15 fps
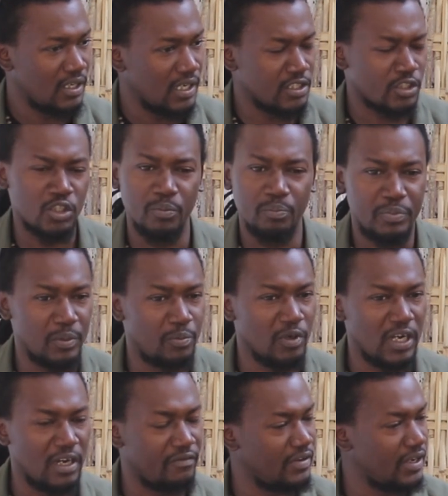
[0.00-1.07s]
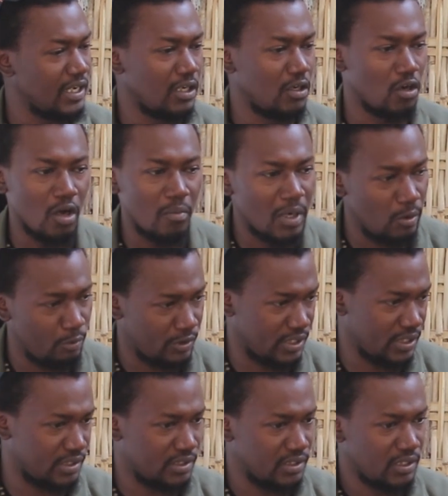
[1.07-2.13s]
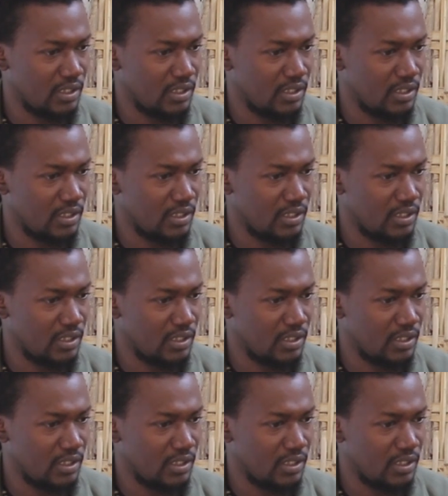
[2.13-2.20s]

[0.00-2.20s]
and some people are very normal with it.